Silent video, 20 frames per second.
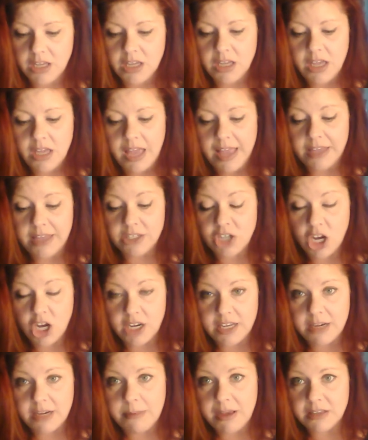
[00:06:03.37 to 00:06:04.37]
and talking
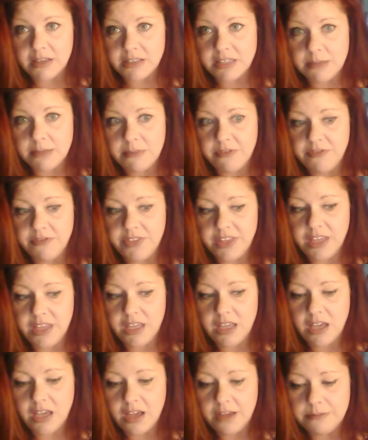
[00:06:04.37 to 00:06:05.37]
about some of the
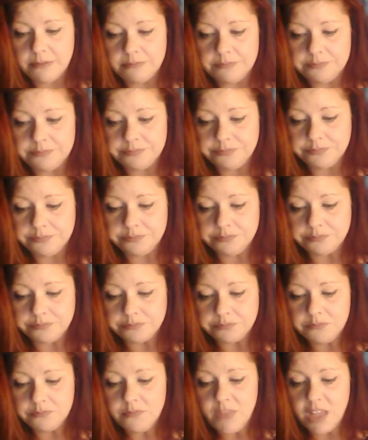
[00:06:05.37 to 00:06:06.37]

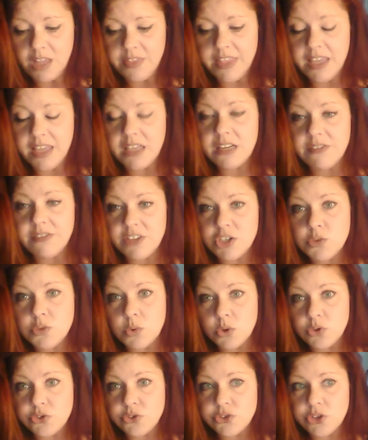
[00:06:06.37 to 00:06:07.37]

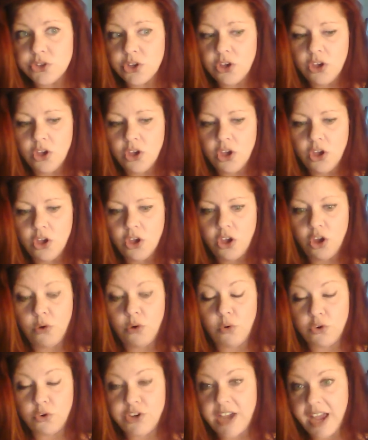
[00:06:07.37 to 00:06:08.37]
individuals who are
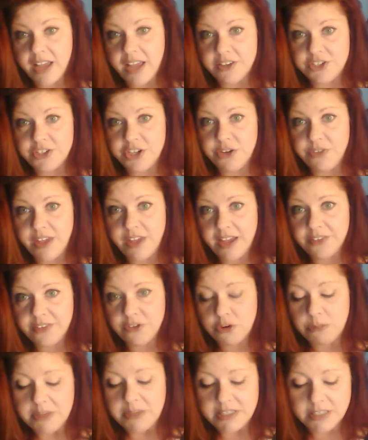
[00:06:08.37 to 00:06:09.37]
tied to that are
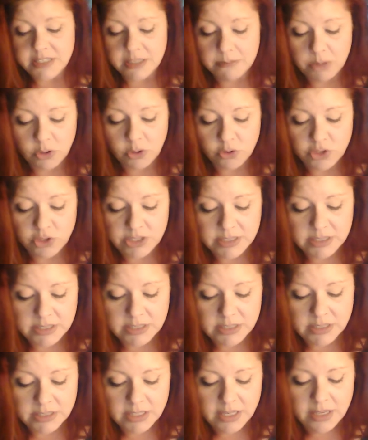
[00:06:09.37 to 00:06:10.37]
missing persons.
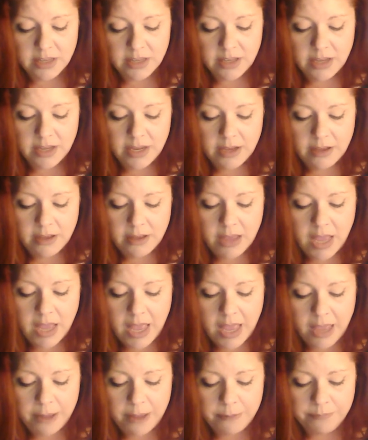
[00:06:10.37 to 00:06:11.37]

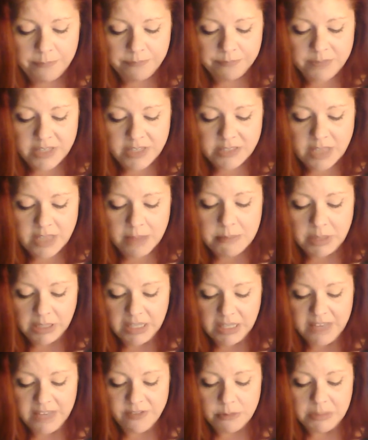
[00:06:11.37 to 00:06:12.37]
It's
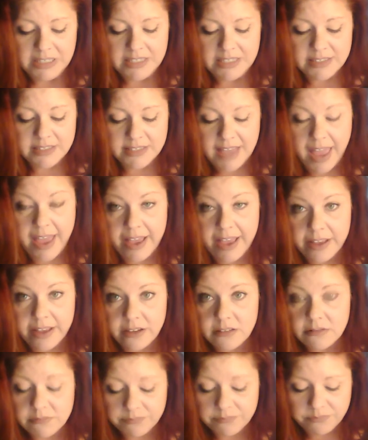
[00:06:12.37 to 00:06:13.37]
unbelievably sad.
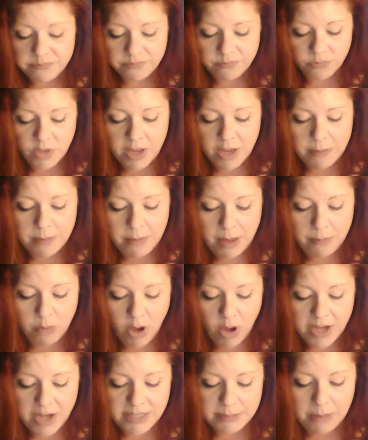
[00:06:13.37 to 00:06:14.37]
It
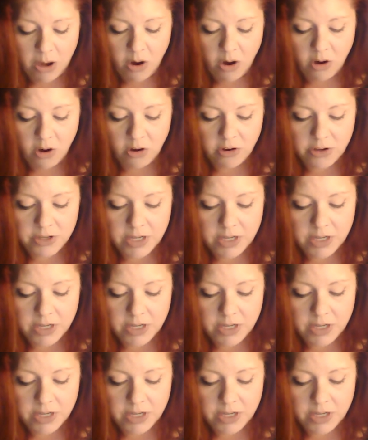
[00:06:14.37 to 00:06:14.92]
breaks my heart